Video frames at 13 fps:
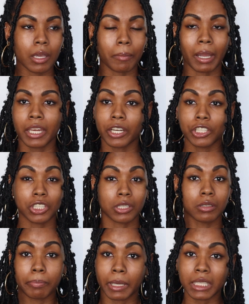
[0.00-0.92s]
and my hair
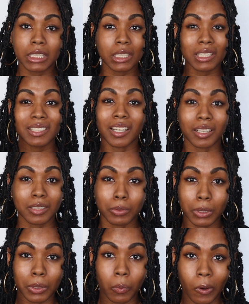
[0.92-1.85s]
just basically does
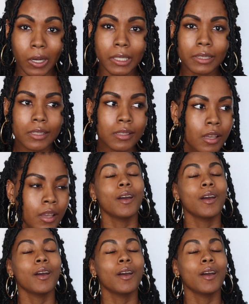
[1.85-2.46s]
what it wants,